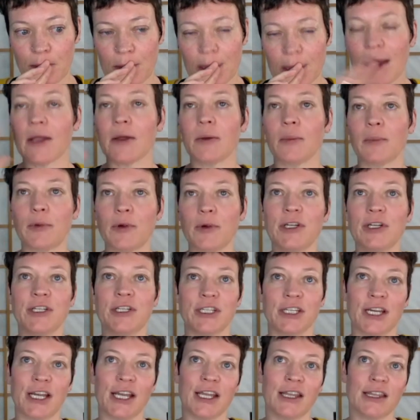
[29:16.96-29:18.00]
I
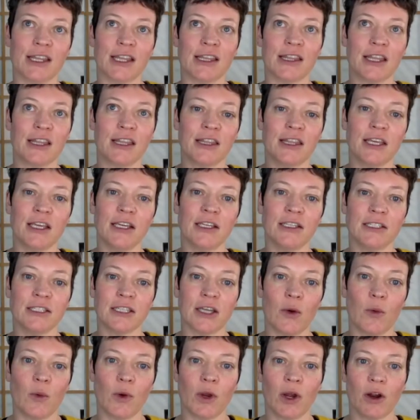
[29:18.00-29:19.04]
appreciate that the things
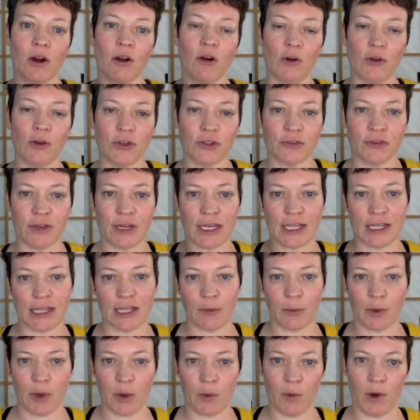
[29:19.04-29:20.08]
that we're cultivating
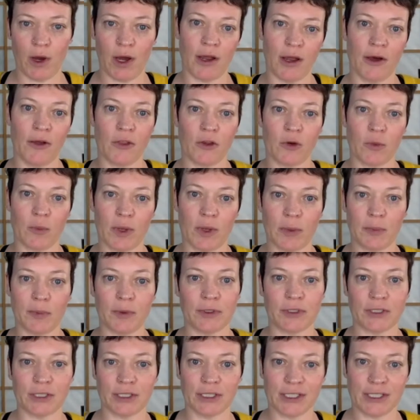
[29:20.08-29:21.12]
that we want other
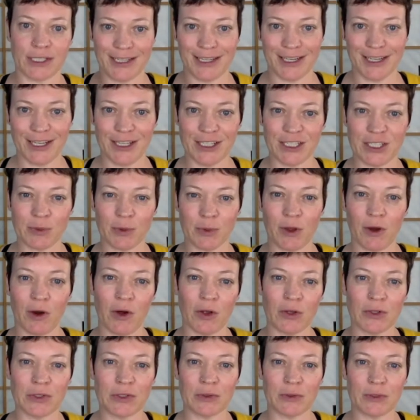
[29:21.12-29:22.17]
people to see in us, we
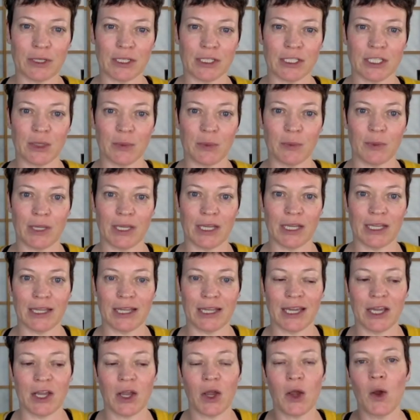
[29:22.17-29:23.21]
also need to be
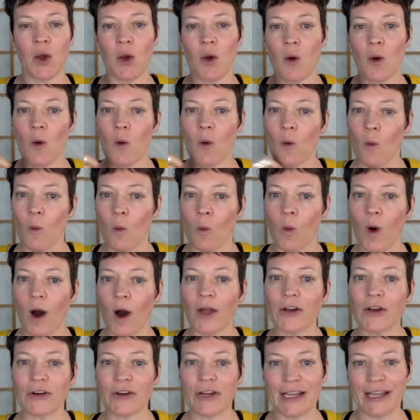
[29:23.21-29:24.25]
like
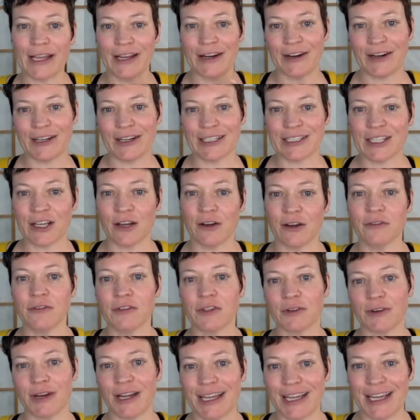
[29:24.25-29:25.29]
watering in ourselves,
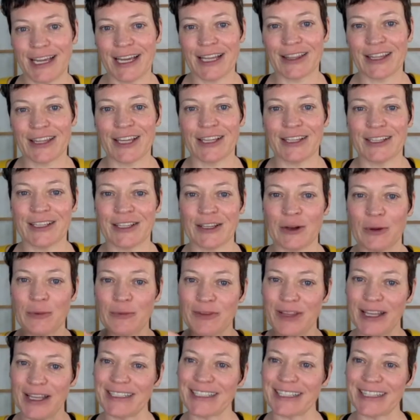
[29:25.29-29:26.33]
right? And like, you know,
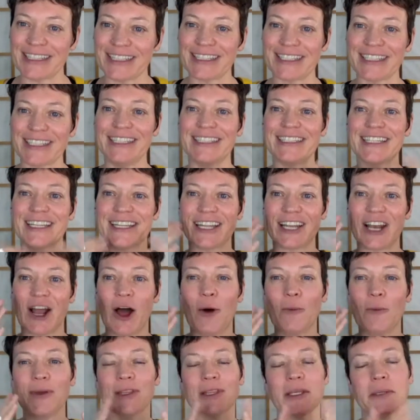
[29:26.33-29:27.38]
planting the seeds and then
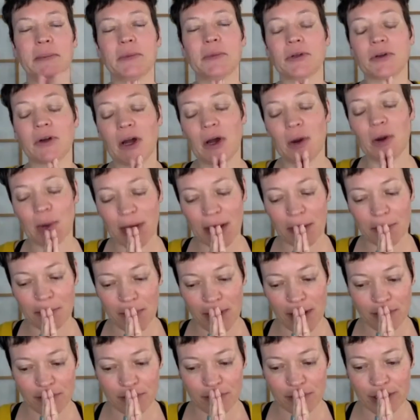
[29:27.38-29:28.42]
helping them grow. And I'm
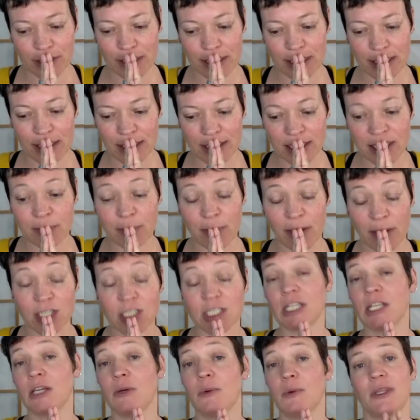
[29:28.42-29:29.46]
I really,
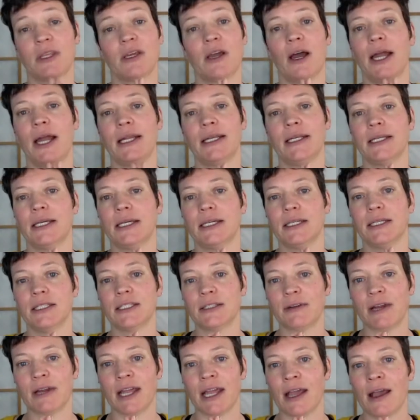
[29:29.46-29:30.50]
especially with kindness,
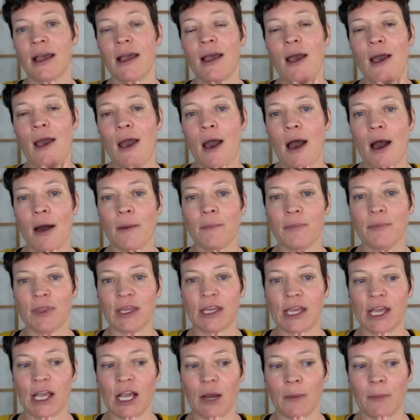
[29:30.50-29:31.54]
right? I'm
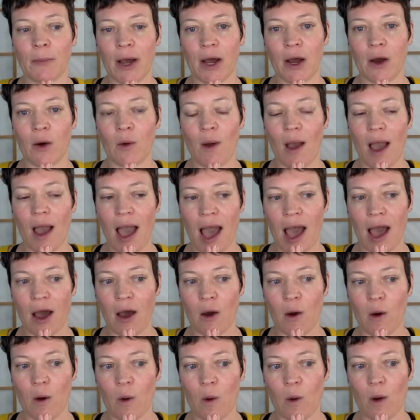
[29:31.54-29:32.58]
thinking about
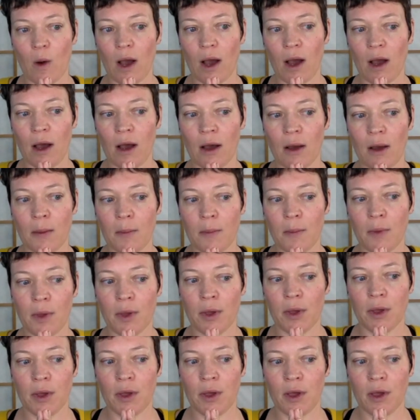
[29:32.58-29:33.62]
how um,
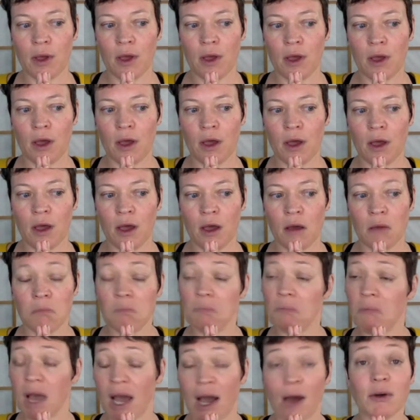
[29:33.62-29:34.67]

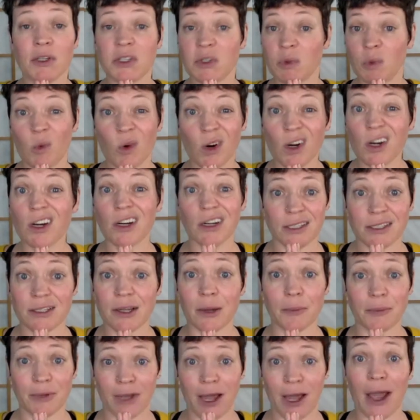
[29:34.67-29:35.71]
how it's work
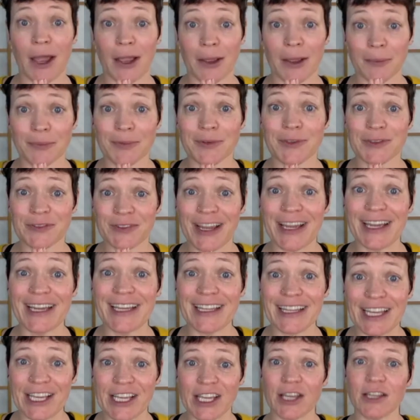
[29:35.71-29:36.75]
sometimes right
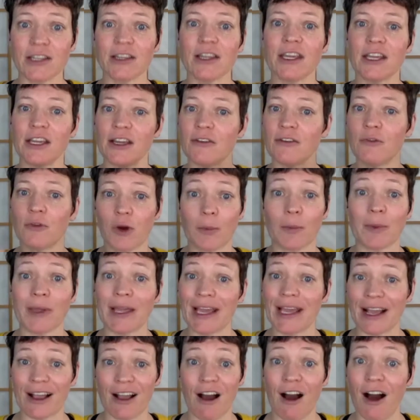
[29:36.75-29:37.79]
like it like if we're
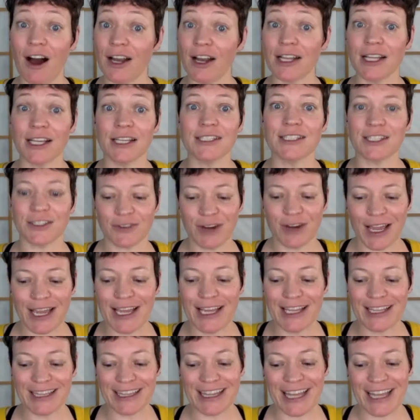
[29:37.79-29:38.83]
being honest right
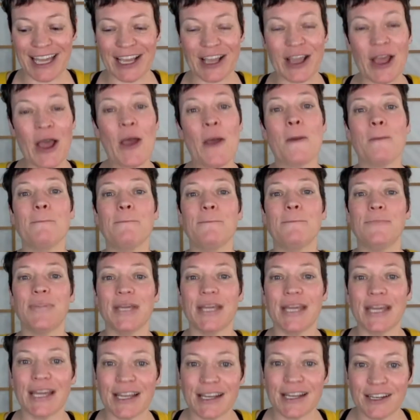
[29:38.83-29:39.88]
like uh-huh.
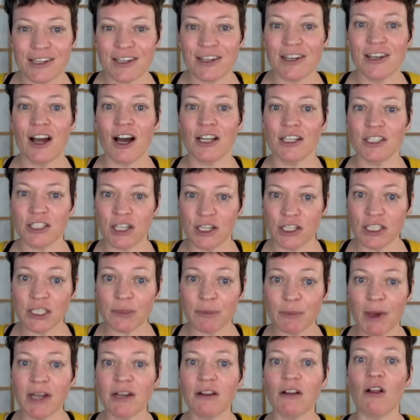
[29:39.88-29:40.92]
being
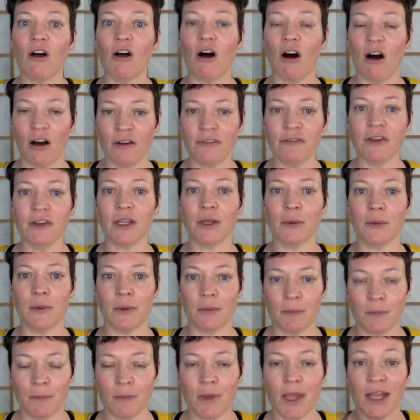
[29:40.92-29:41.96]
non-judgmental often
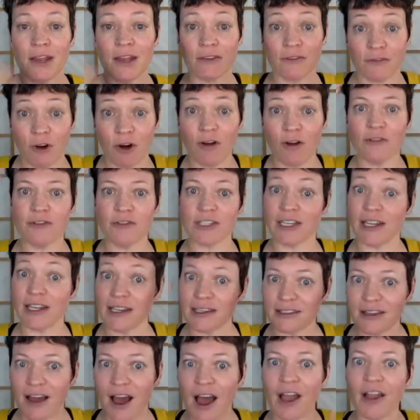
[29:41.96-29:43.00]
involves an
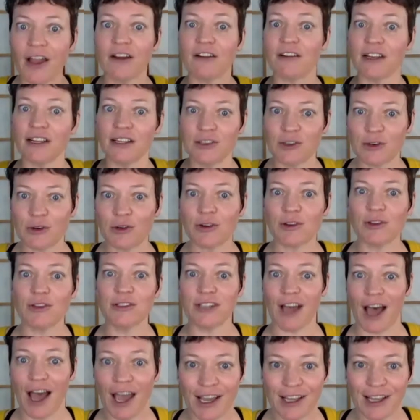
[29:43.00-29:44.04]
entire internal
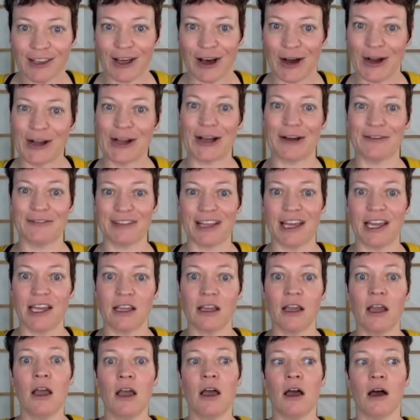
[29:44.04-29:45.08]
dialogue of
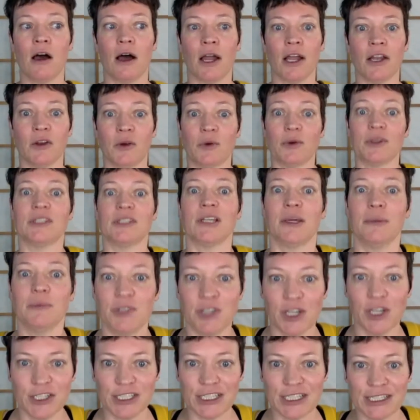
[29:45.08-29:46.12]
like i notice i'm
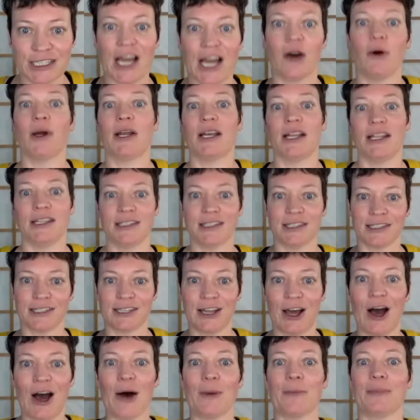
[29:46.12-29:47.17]
judging now i need to
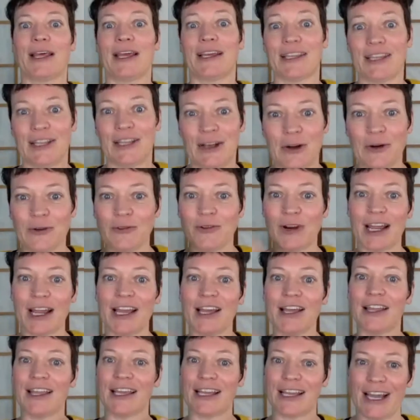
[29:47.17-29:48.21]
stop like you know right
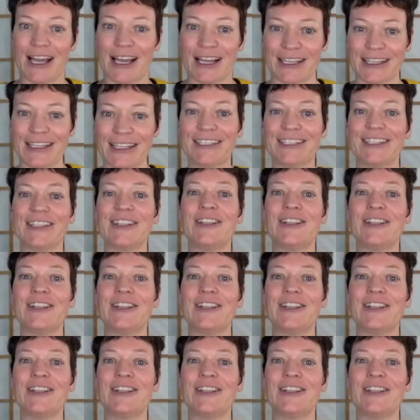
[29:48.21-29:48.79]
like and